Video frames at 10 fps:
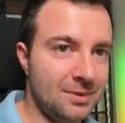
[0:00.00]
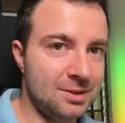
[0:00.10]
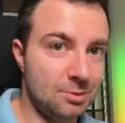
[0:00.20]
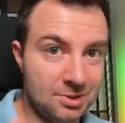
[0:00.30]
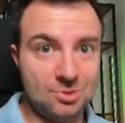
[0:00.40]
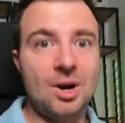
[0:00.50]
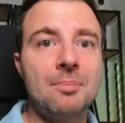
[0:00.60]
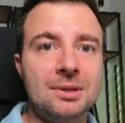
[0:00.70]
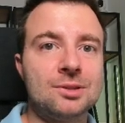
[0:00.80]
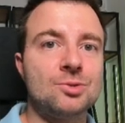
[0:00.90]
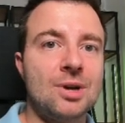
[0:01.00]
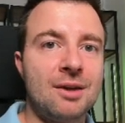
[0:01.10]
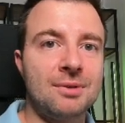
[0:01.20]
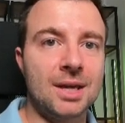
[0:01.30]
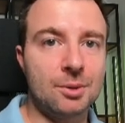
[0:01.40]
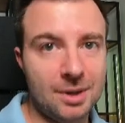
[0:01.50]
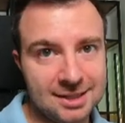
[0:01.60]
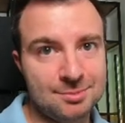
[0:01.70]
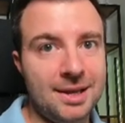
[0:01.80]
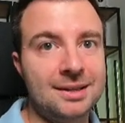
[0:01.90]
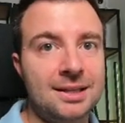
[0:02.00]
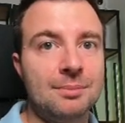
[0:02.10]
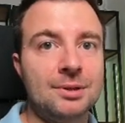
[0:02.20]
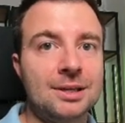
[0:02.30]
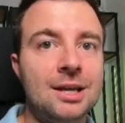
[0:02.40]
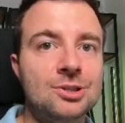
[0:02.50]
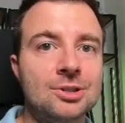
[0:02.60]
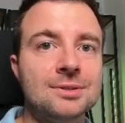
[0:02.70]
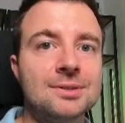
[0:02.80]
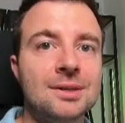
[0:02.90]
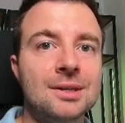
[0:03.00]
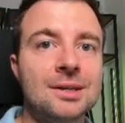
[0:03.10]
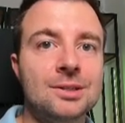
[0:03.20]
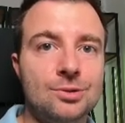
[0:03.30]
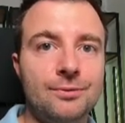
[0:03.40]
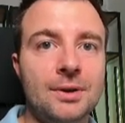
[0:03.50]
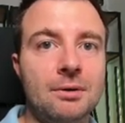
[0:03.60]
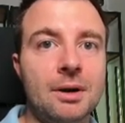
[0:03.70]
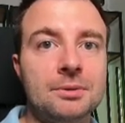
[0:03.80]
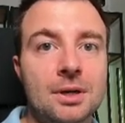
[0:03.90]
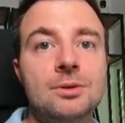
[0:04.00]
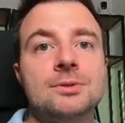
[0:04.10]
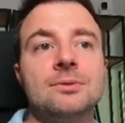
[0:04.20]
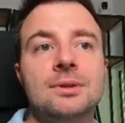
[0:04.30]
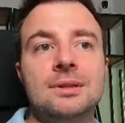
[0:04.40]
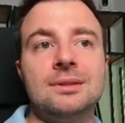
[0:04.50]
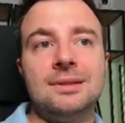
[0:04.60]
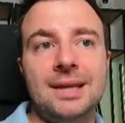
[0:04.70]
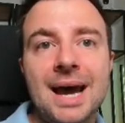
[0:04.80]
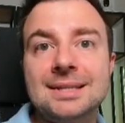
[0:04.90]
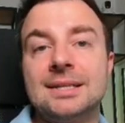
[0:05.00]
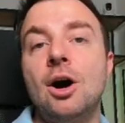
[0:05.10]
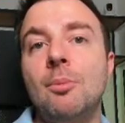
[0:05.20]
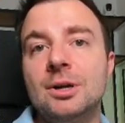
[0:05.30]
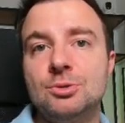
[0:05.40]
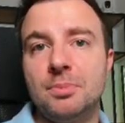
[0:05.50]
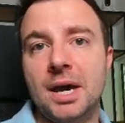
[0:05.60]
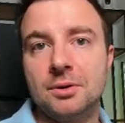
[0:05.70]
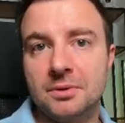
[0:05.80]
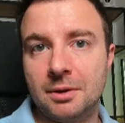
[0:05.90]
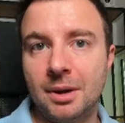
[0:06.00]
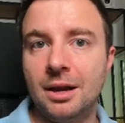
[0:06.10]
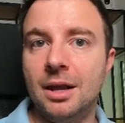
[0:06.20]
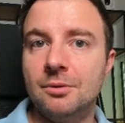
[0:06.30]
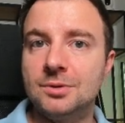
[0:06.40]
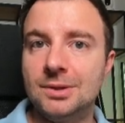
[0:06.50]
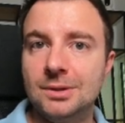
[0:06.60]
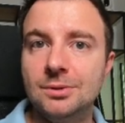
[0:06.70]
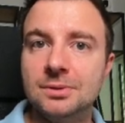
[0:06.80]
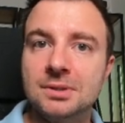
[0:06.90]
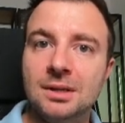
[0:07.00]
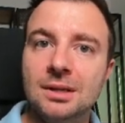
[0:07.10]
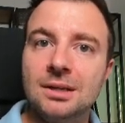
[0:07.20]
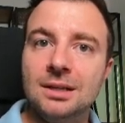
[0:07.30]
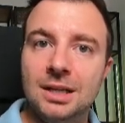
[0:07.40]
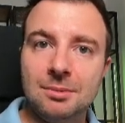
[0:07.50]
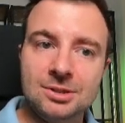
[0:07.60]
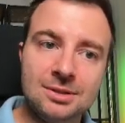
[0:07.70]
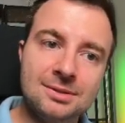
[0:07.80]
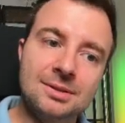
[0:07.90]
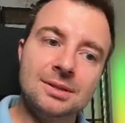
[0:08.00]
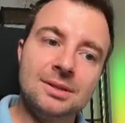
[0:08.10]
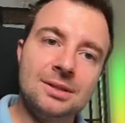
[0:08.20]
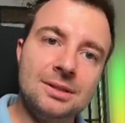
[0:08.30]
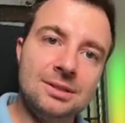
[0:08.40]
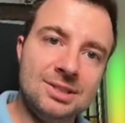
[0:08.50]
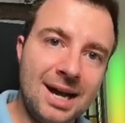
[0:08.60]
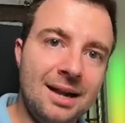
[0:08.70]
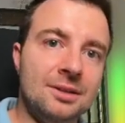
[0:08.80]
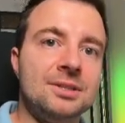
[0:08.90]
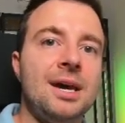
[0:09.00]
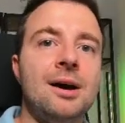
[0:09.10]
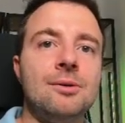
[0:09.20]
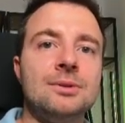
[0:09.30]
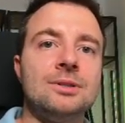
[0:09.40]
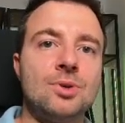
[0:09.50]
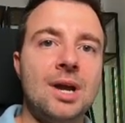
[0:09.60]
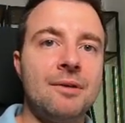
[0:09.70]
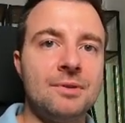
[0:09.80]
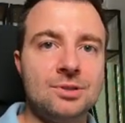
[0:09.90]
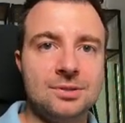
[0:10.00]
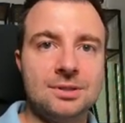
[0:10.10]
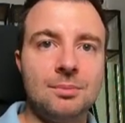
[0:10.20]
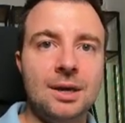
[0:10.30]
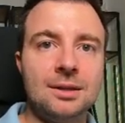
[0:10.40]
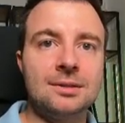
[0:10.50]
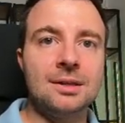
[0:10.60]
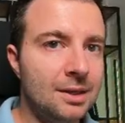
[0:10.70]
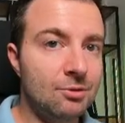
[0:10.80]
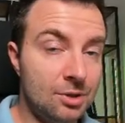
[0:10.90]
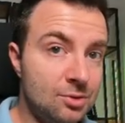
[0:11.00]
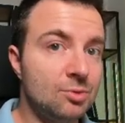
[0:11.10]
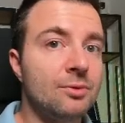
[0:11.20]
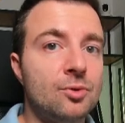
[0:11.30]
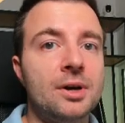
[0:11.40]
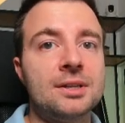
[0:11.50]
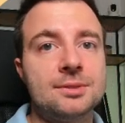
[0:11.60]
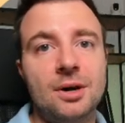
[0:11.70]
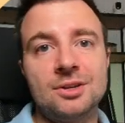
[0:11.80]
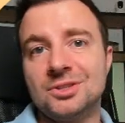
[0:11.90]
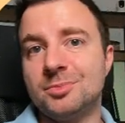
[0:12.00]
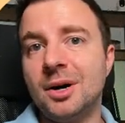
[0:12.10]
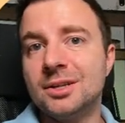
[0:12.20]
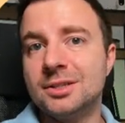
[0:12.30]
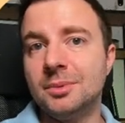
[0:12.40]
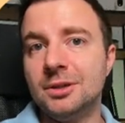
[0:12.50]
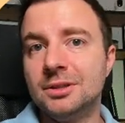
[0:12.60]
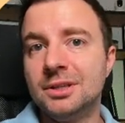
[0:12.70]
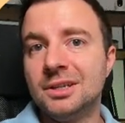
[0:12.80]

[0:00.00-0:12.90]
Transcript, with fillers: So we're dropping the traffic and we expect the applications to figure out, oh, so that's how much bandwidth am I allowed to use. Let me just dial down the traffic just a bit in order to avoid as much as possible